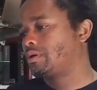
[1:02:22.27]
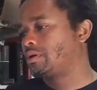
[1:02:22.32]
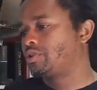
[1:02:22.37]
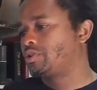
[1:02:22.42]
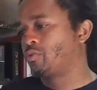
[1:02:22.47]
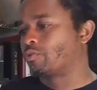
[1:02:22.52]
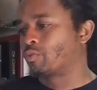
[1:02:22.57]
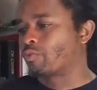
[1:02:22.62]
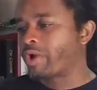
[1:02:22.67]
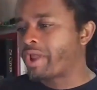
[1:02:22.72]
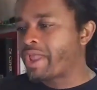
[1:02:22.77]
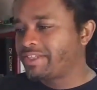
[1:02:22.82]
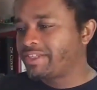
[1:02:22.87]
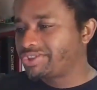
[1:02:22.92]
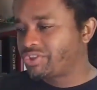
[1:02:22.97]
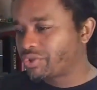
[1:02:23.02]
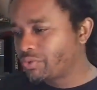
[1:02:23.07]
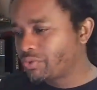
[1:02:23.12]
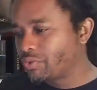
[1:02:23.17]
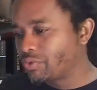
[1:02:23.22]
The
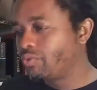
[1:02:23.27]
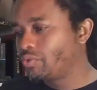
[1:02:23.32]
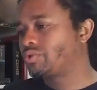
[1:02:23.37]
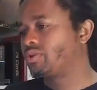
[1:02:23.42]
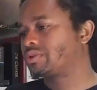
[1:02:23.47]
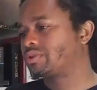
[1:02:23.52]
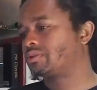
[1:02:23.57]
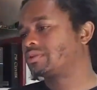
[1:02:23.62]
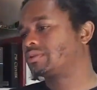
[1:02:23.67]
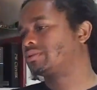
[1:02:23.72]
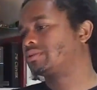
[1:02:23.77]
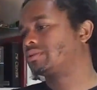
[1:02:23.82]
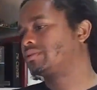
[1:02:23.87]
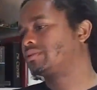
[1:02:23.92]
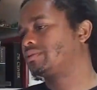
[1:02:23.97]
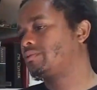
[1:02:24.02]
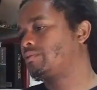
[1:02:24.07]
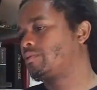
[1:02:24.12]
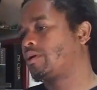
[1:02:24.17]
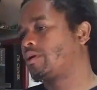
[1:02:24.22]
Red Jews
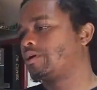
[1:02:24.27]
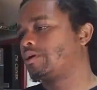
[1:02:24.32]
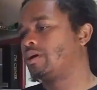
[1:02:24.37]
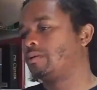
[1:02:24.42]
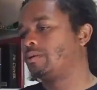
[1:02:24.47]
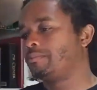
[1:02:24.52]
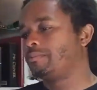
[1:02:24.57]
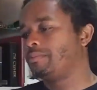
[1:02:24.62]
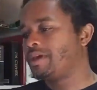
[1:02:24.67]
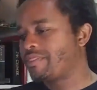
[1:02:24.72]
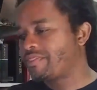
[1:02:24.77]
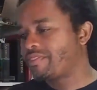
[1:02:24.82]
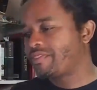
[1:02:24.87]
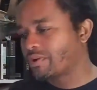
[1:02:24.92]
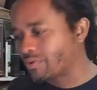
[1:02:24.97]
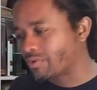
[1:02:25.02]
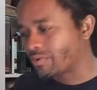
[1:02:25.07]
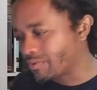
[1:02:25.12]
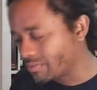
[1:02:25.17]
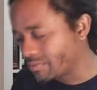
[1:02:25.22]
were a
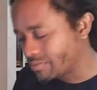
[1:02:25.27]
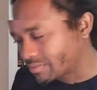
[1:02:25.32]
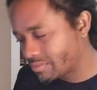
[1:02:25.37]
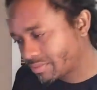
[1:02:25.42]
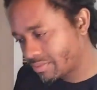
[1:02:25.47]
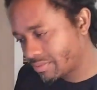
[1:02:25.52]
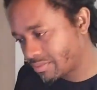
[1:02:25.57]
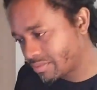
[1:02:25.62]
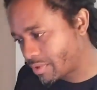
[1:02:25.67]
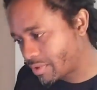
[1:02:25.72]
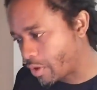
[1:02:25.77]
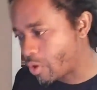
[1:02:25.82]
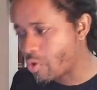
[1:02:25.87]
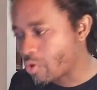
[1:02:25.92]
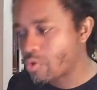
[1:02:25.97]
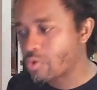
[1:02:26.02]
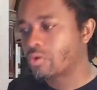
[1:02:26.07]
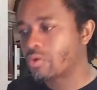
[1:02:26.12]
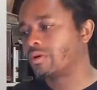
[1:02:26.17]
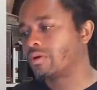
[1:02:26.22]
mythical
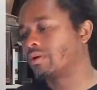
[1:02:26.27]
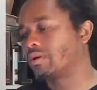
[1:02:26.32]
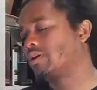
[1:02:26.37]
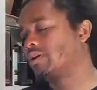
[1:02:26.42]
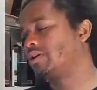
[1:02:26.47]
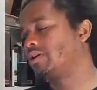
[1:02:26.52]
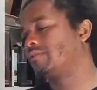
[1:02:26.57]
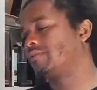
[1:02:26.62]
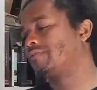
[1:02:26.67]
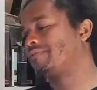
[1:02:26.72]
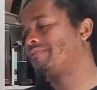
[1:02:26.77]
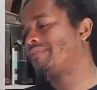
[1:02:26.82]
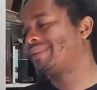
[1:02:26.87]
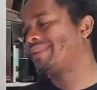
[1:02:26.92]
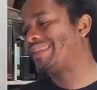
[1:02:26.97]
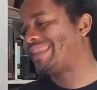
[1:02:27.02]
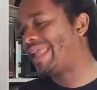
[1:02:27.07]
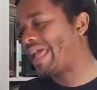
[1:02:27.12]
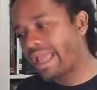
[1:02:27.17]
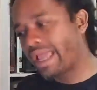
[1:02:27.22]
horde of
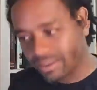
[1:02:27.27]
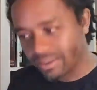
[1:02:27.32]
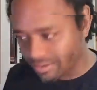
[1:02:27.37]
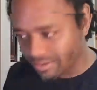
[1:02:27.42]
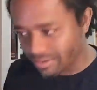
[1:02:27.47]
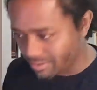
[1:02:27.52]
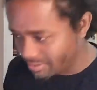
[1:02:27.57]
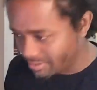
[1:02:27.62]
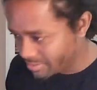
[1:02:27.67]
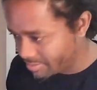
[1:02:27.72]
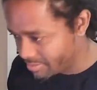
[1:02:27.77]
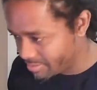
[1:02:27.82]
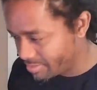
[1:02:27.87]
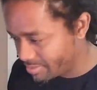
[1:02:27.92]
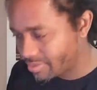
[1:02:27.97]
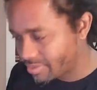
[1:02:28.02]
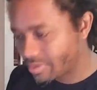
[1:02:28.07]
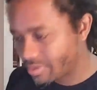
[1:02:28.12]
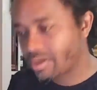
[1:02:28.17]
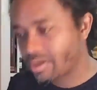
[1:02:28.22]
fanatic.
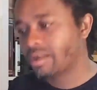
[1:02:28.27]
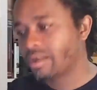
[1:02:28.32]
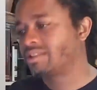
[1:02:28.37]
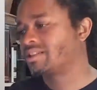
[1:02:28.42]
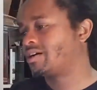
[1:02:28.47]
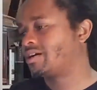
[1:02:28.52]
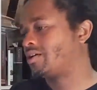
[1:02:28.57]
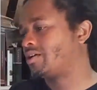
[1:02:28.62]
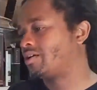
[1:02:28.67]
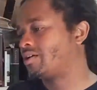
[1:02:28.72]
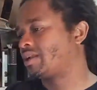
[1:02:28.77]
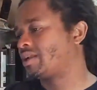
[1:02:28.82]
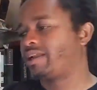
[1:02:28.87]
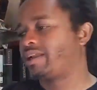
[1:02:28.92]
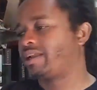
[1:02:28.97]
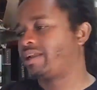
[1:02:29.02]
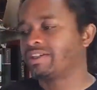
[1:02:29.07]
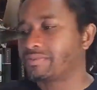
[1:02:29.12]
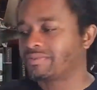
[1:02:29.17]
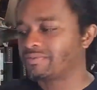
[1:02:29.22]
Let's cut all that
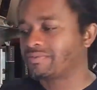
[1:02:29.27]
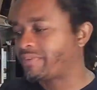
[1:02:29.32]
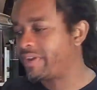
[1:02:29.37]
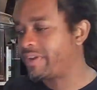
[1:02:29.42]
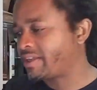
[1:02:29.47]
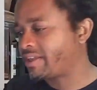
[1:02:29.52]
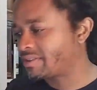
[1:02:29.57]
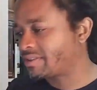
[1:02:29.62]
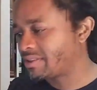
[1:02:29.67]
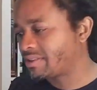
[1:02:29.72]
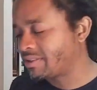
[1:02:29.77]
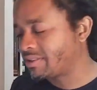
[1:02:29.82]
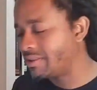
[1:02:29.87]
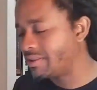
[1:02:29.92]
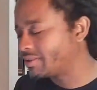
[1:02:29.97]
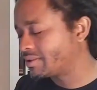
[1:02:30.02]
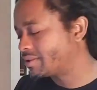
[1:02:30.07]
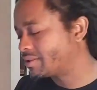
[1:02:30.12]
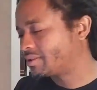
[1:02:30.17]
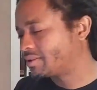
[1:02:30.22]
extra fancy,
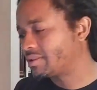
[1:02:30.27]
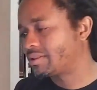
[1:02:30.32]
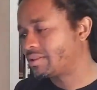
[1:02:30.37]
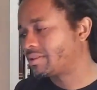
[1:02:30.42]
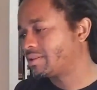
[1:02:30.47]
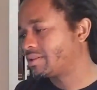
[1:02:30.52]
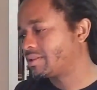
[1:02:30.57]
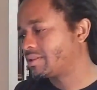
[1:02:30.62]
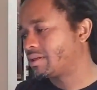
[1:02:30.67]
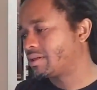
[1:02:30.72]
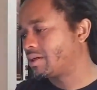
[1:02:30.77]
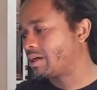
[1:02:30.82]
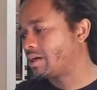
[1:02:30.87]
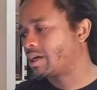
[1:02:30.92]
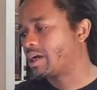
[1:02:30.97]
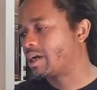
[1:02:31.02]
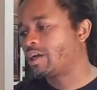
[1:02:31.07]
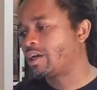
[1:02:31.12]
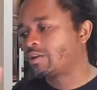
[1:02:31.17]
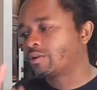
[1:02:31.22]

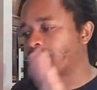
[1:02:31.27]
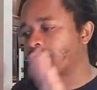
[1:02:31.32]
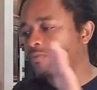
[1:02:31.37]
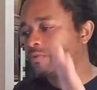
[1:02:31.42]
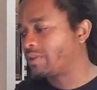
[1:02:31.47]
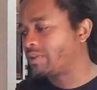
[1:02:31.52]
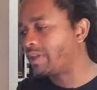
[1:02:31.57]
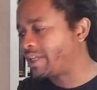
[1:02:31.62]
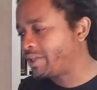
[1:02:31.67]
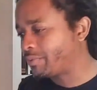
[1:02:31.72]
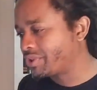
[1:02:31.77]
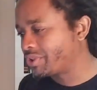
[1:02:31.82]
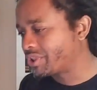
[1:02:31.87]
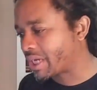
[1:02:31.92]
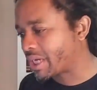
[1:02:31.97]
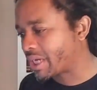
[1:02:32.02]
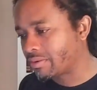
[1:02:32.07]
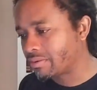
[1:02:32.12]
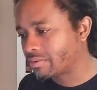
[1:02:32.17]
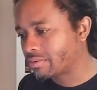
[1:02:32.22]
colorful language
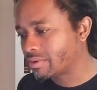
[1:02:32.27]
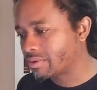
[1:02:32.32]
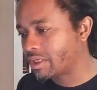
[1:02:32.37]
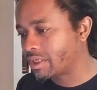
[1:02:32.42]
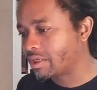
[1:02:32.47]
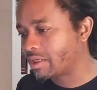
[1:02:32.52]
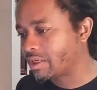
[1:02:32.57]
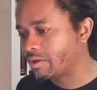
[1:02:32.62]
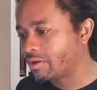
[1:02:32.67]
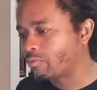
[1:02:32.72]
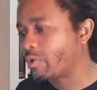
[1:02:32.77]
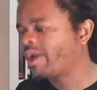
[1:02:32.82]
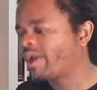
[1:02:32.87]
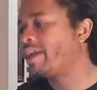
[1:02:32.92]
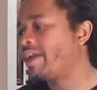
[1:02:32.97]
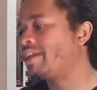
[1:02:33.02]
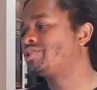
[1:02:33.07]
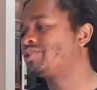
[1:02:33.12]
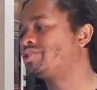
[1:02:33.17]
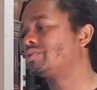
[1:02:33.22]
out.
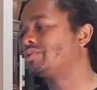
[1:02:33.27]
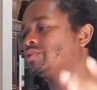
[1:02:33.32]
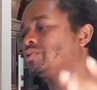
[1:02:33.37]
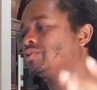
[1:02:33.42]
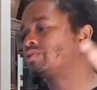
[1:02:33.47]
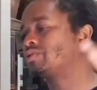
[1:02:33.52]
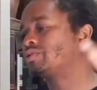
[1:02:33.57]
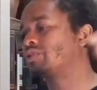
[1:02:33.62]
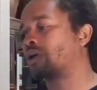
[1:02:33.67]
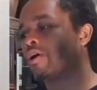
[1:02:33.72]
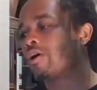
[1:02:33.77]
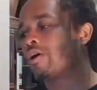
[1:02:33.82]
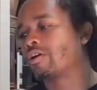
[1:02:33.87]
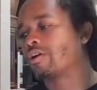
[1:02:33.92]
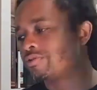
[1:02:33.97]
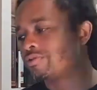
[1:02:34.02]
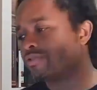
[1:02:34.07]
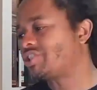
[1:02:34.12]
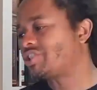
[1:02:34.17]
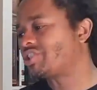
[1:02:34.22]
Red Jews are
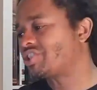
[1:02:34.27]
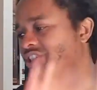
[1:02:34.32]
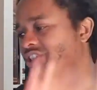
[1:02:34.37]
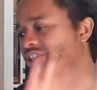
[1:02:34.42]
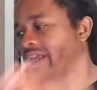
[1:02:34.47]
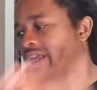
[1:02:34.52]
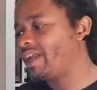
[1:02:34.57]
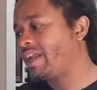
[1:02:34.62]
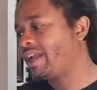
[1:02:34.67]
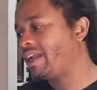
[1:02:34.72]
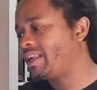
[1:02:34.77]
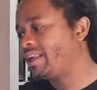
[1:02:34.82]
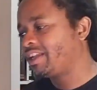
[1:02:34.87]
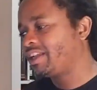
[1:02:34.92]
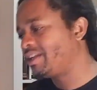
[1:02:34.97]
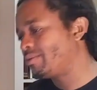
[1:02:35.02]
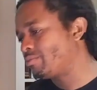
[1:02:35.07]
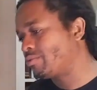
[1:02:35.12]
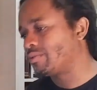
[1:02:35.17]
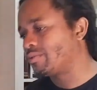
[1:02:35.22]
Christian-hating
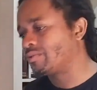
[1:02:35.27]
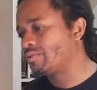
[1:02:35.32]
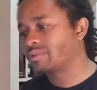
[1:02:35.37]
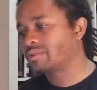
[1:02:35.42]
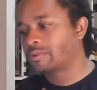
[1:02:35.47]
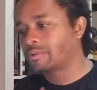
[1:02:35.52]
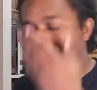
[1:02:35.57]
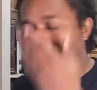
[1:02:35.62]
Hebrews.